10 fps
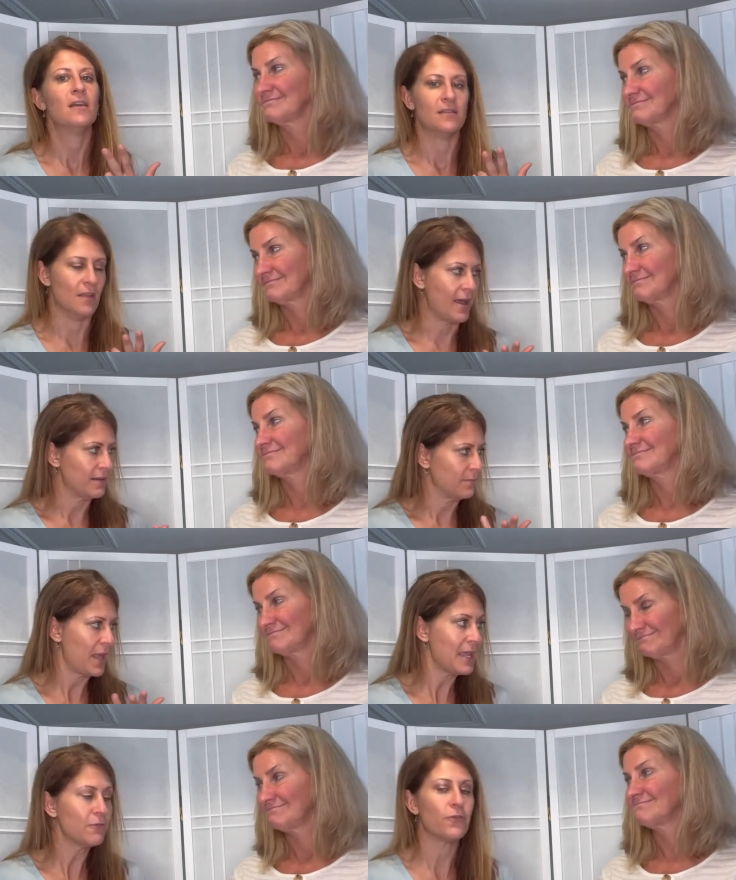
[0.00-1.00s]
Speaker 1: not
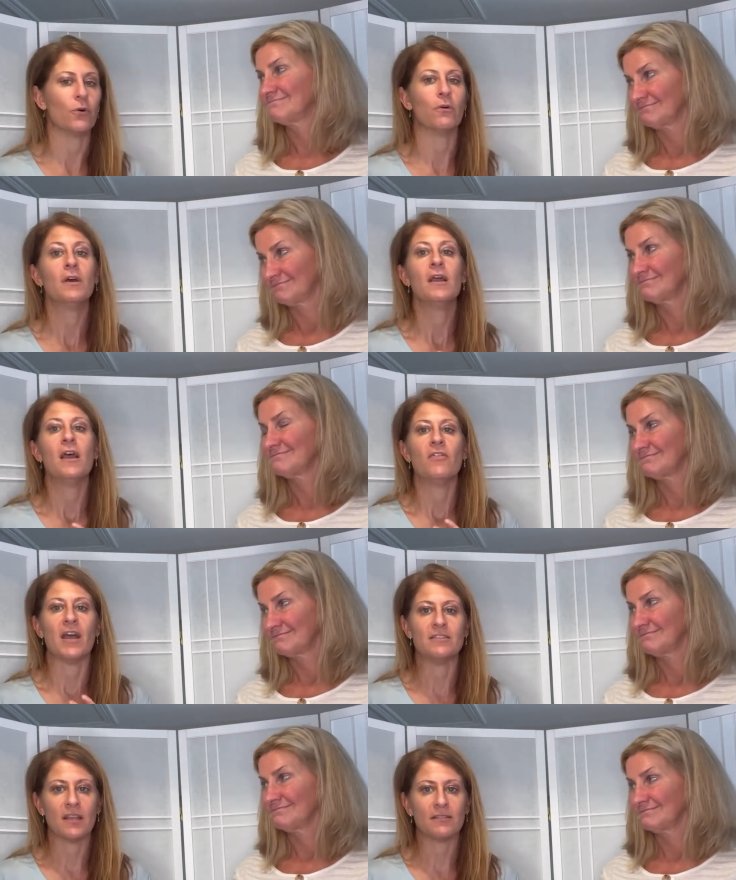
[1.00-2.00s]
painful,
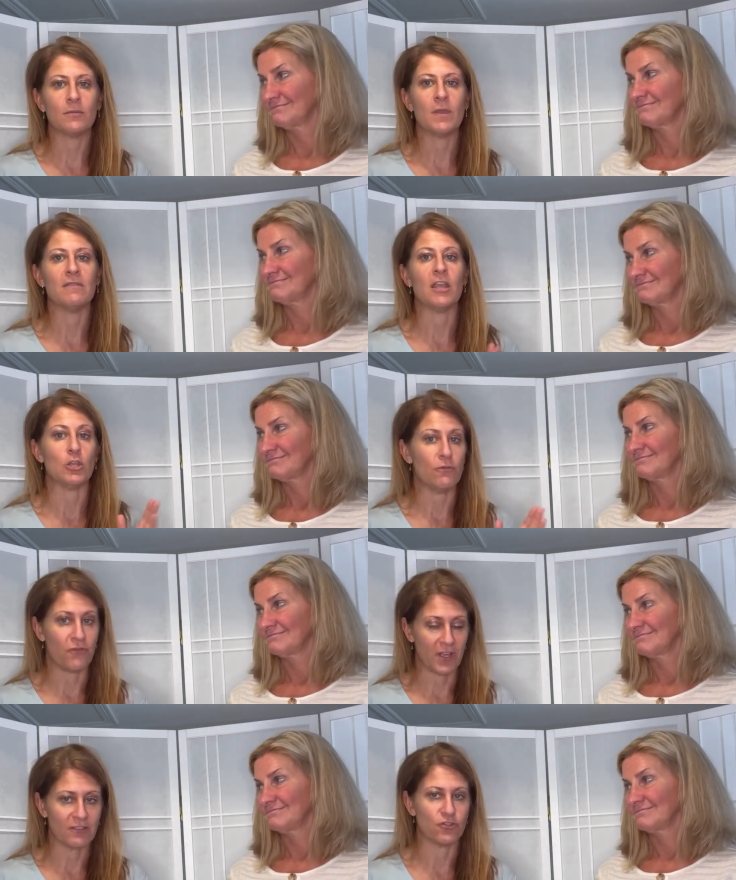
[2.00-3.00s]
that doesn't mean that you
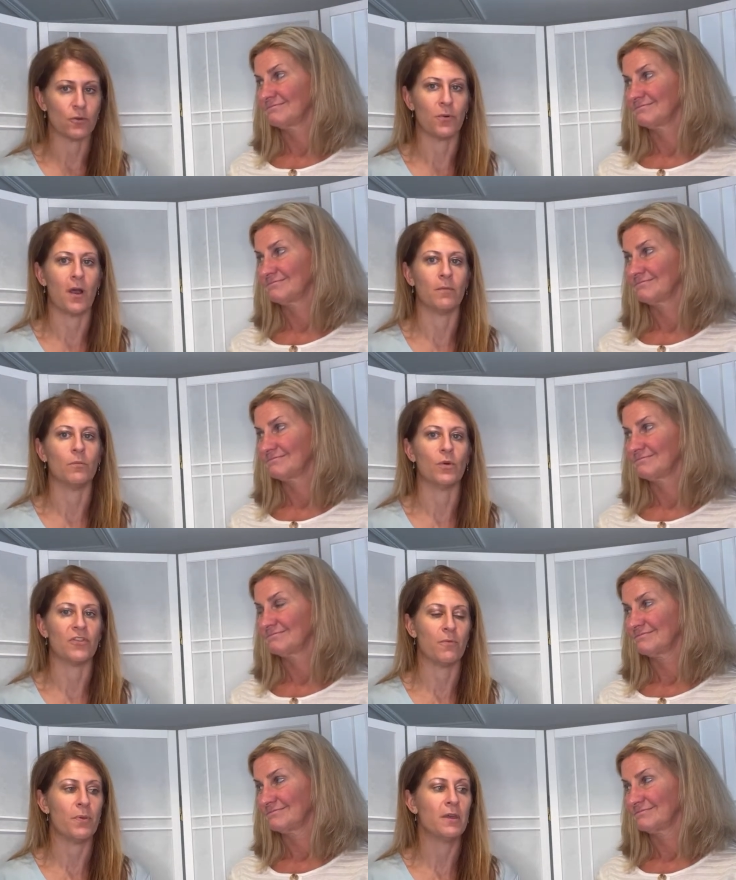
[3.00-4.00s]
fixed your problem
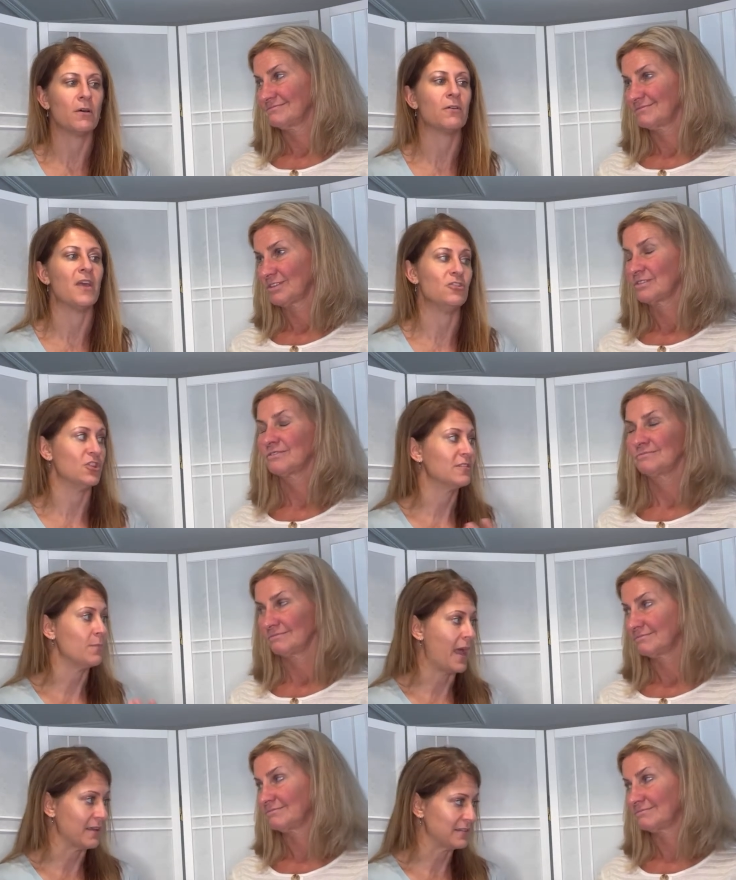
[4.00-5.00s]
with the pill. They just
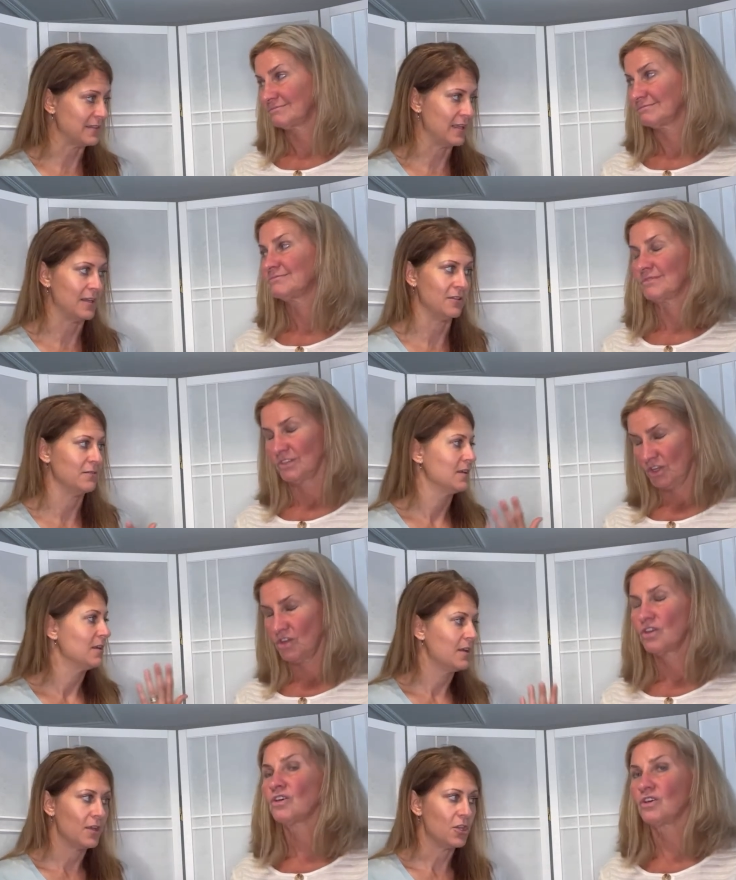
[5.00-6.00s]
masked it and,
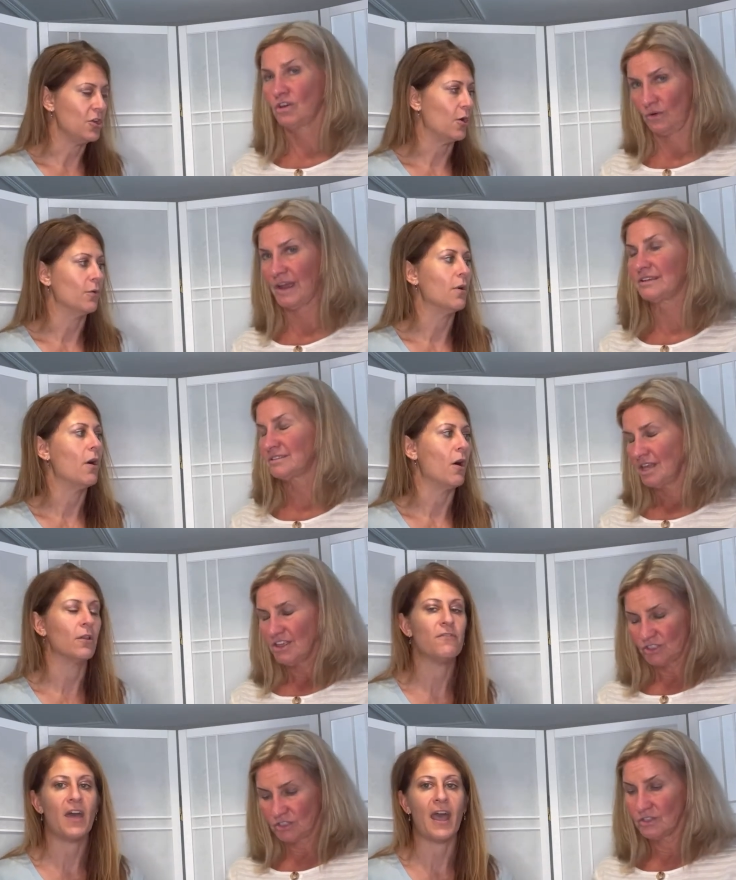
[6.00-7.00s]
Speaker 2: you know, Correct.
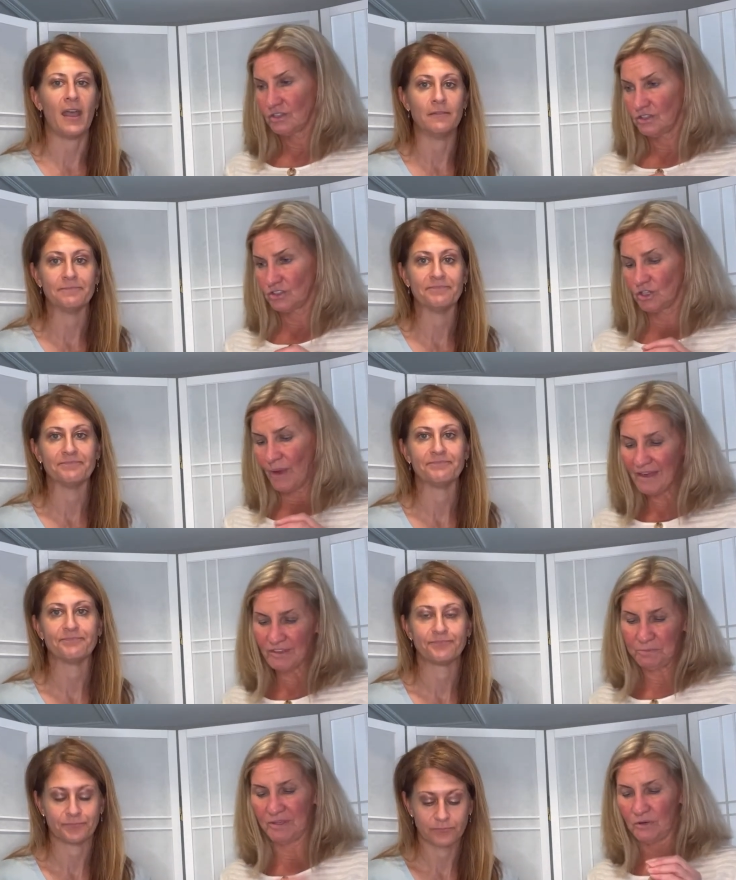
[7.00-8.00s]
all of that. So
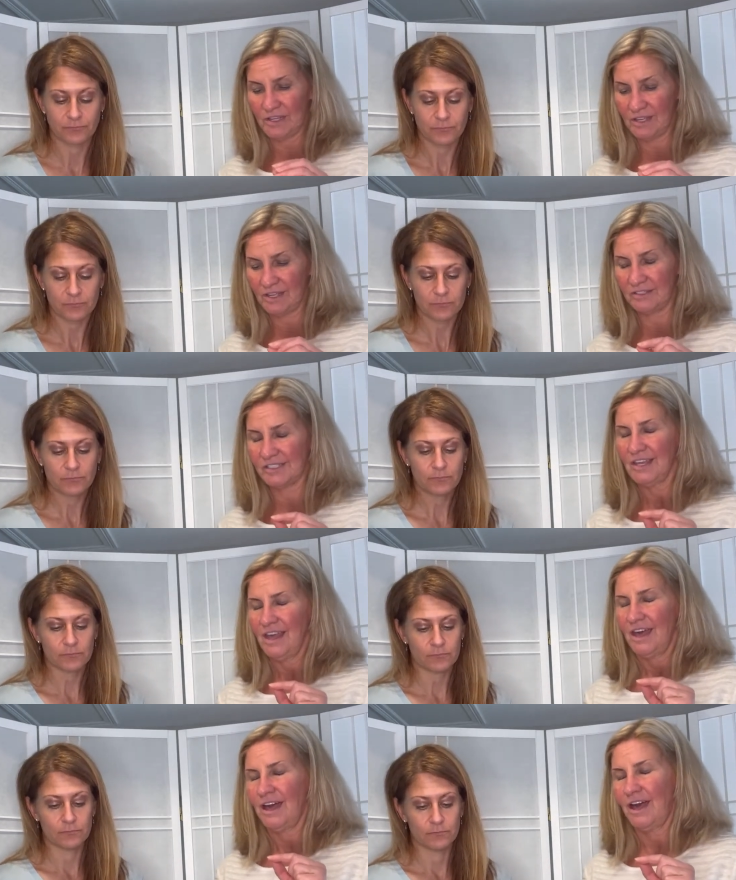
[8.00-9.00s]
heavy periods,
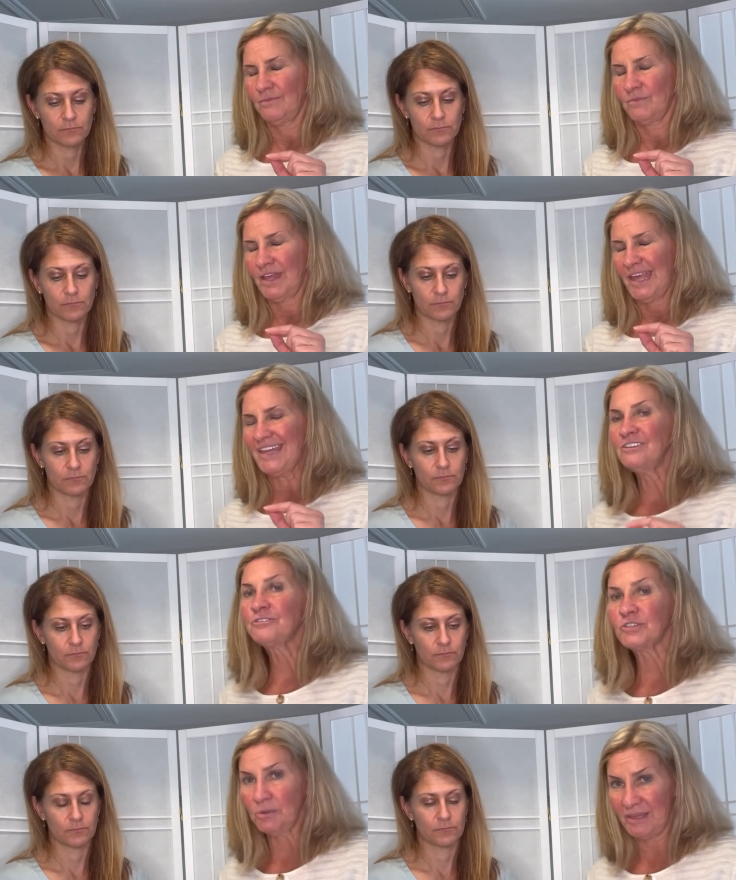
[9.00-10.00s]
um,
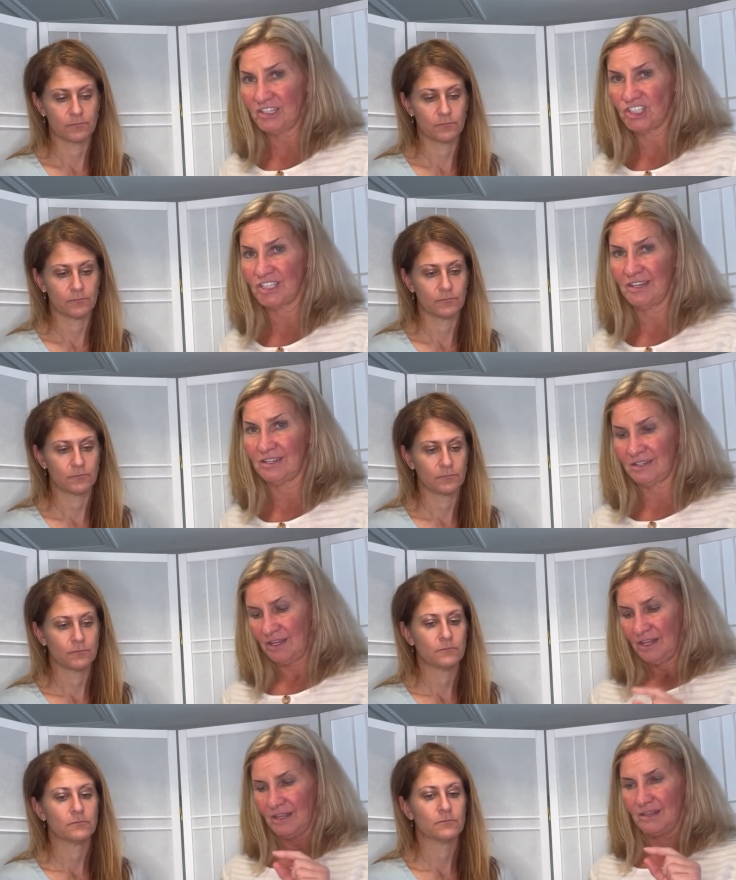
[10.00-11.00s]
inflammation.
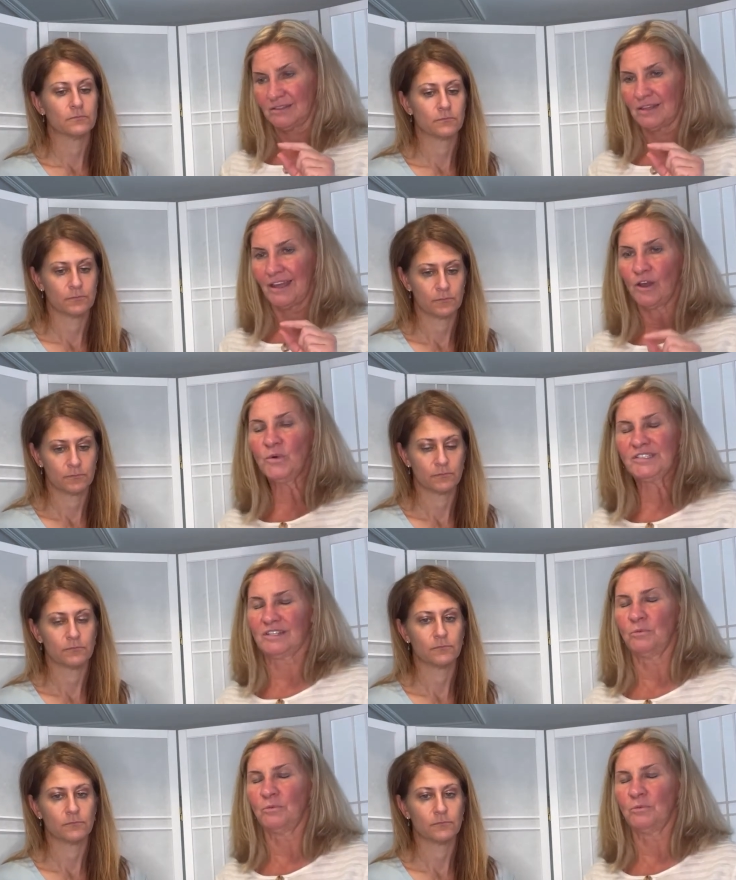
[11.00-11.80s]
I always tell